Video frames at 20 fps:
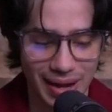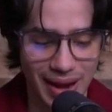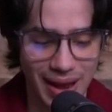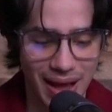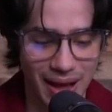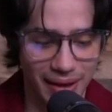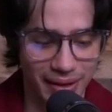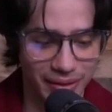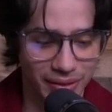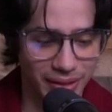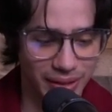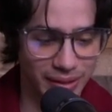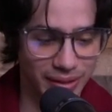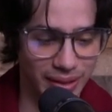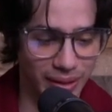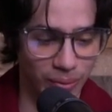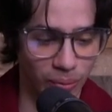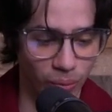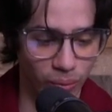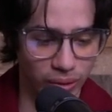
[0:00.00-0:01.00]
I think
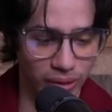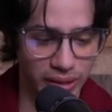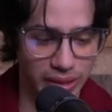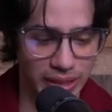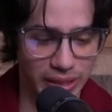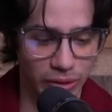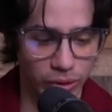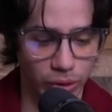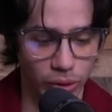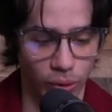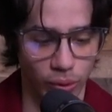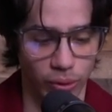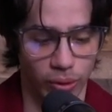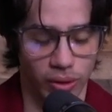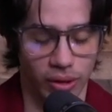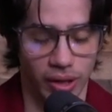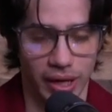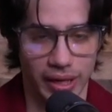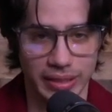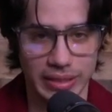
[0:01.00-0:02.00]
that really
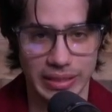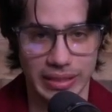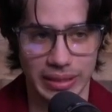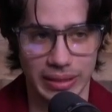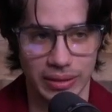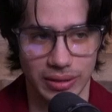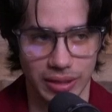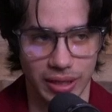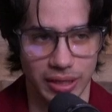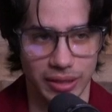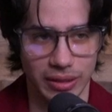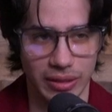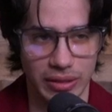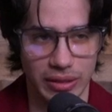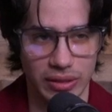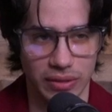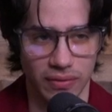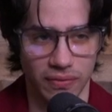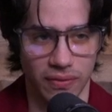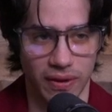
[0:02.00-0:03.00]
internalizing a lot of
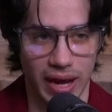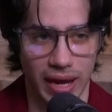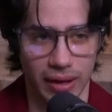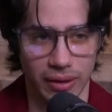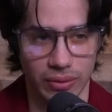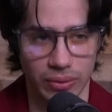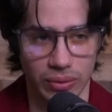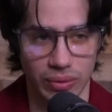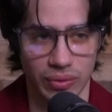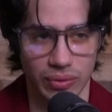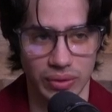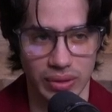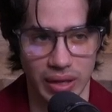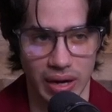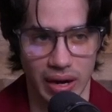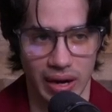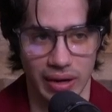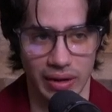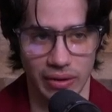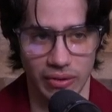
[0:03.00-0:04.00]
these factors
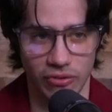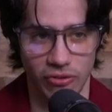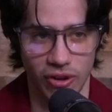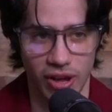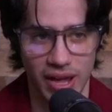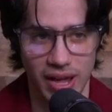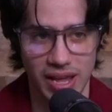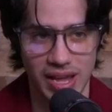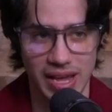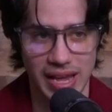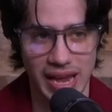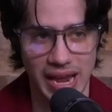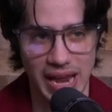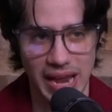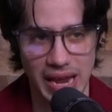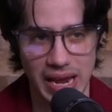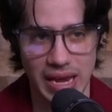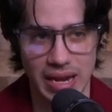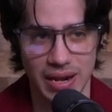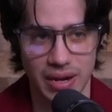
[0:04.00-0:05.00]
kind of
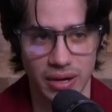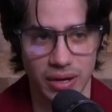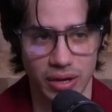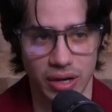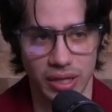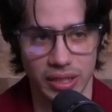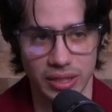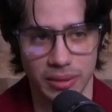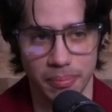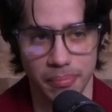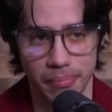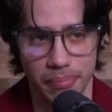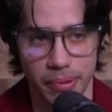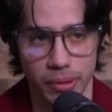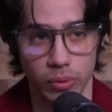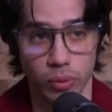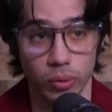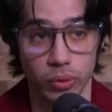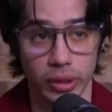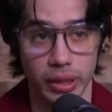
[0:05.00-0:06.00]
aid in us
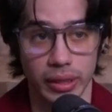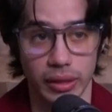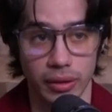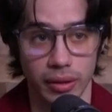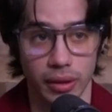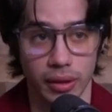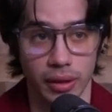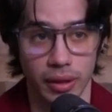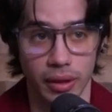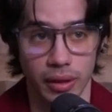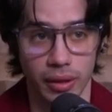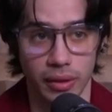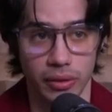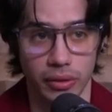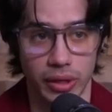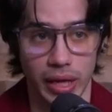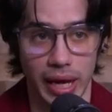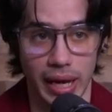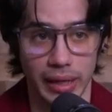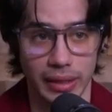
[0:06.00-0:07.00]
building
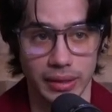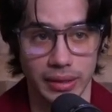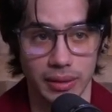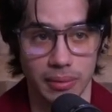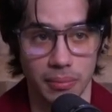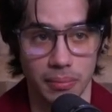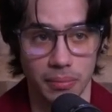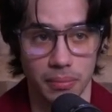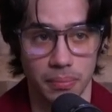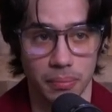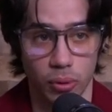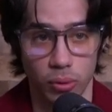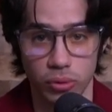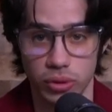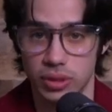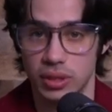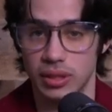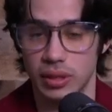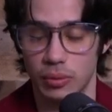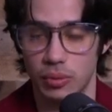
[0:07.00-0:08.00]
that
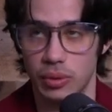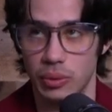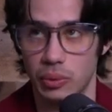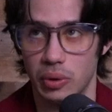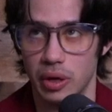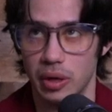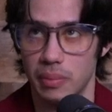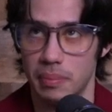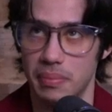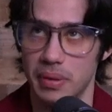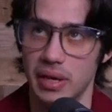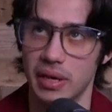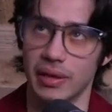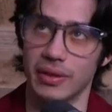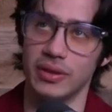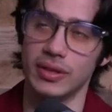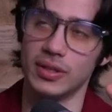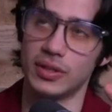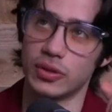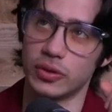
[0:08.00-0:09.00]
person that we want to be. And
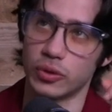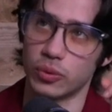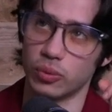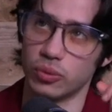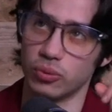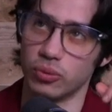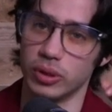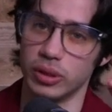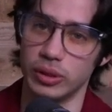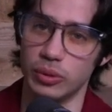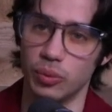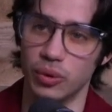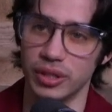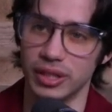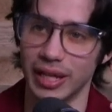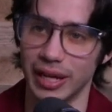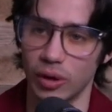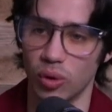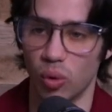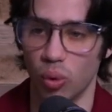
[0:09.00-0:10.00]
this is really what
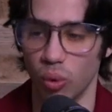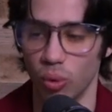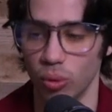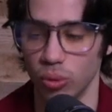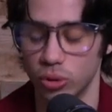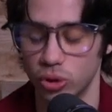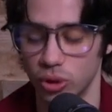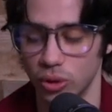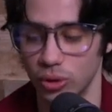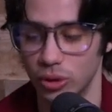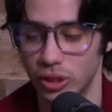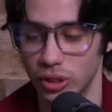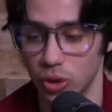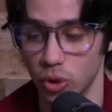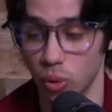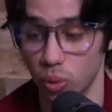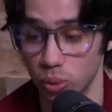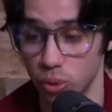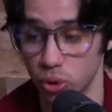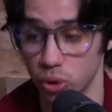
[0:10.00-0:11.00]
this
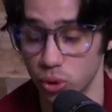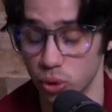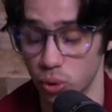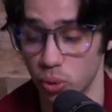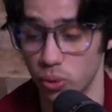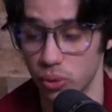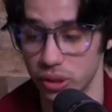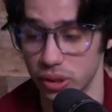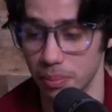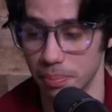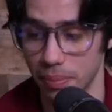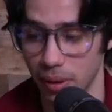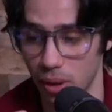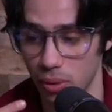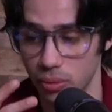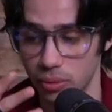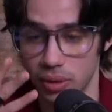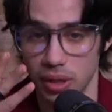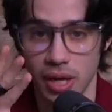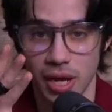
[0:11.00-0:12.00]
whole show is
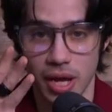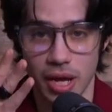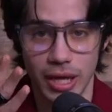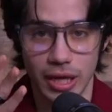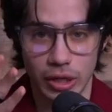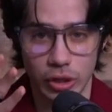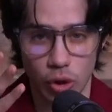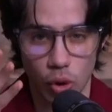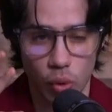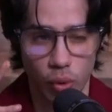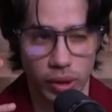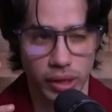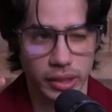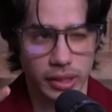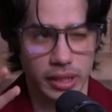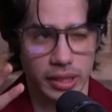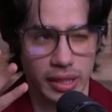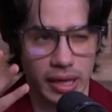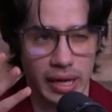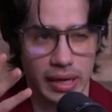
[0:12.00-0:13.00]
about, going
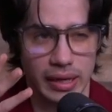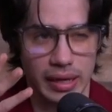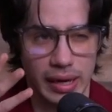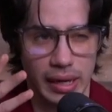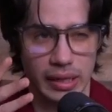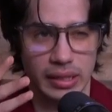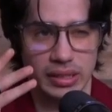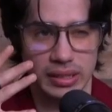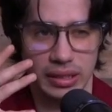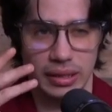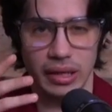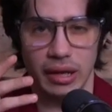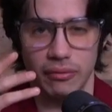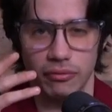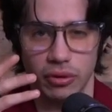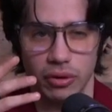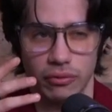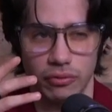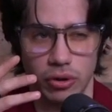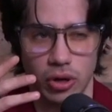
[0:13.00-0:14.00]
to that next level
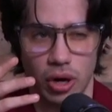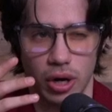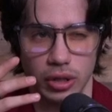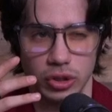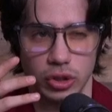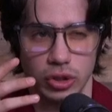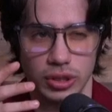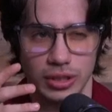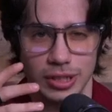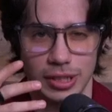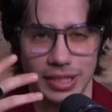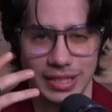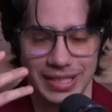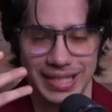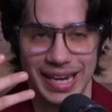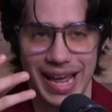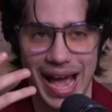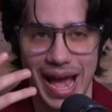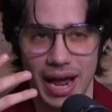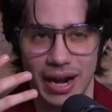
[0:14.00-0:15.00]
of consciousness and
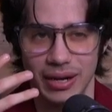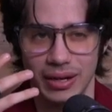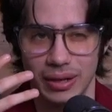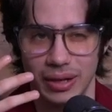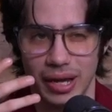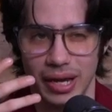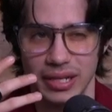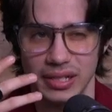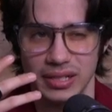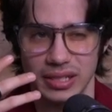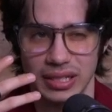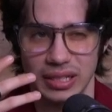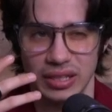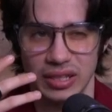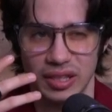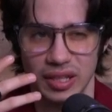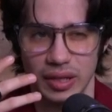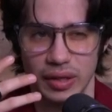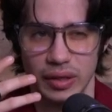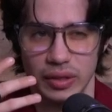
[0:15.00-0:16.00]
analyzing
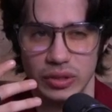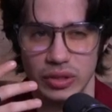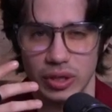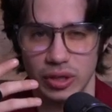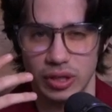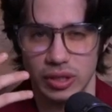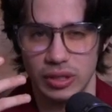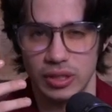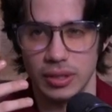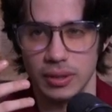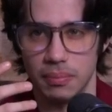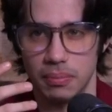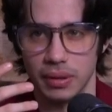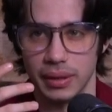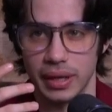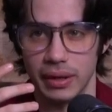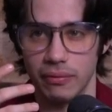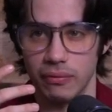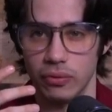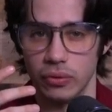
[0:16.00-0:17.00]
things on a deep
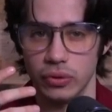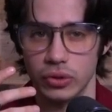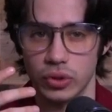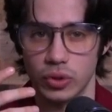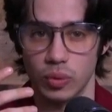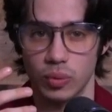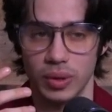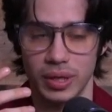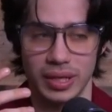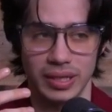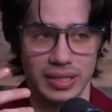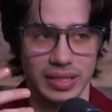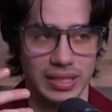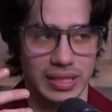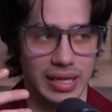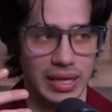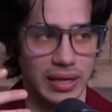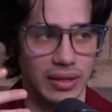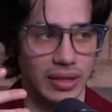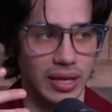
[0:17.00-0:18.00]
level, so we can
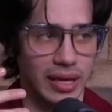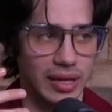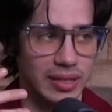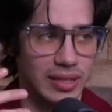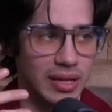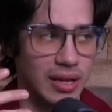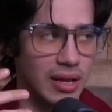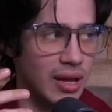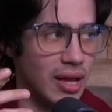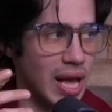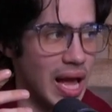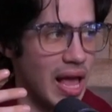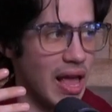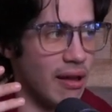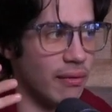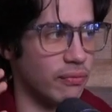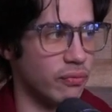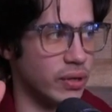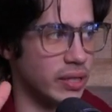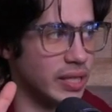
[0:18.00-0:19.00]
say that
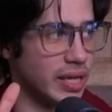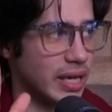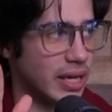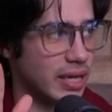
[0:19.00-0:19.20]
if we take a